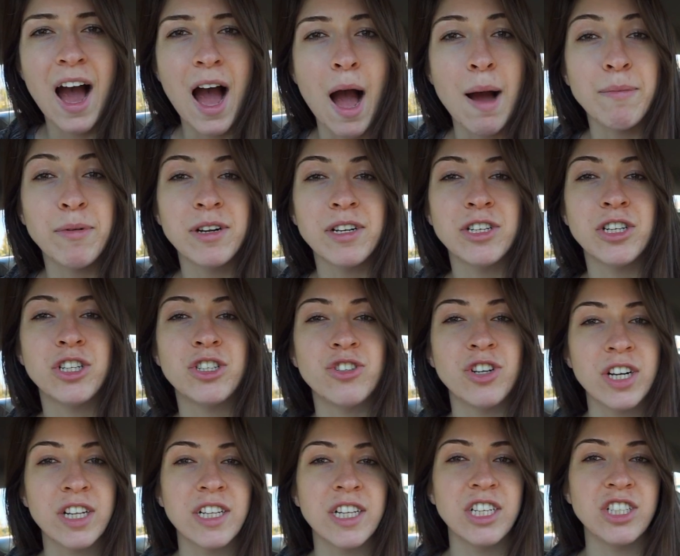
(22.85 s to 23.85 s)
I'm gonna
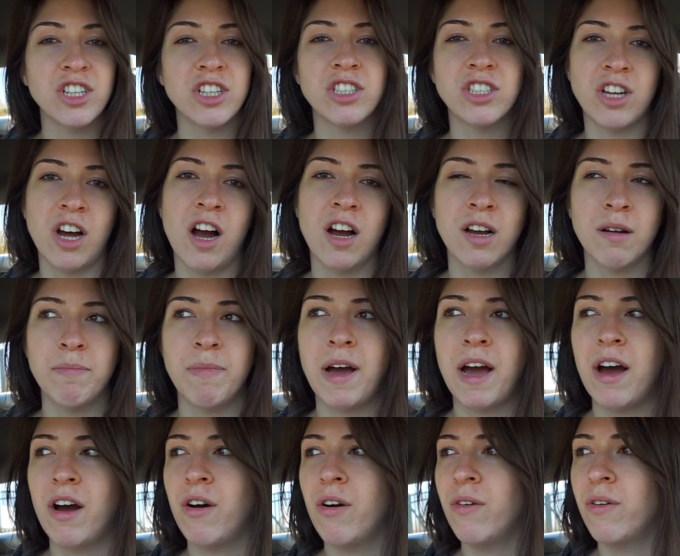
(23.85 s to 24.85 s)
strictly just talk
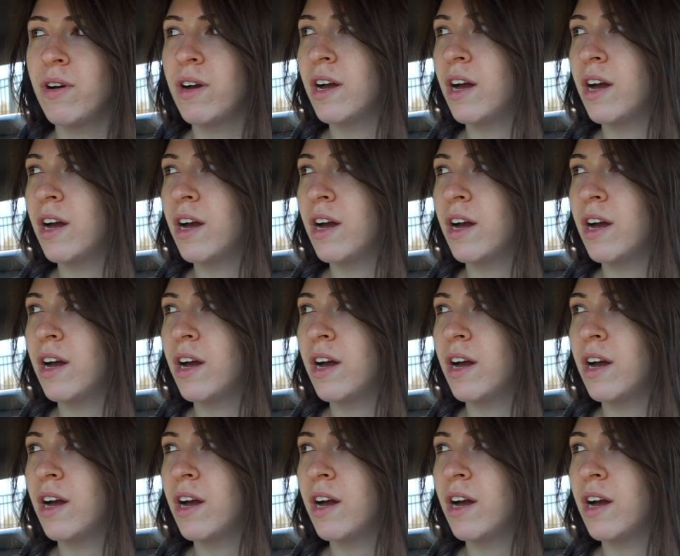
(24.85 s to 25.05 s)
about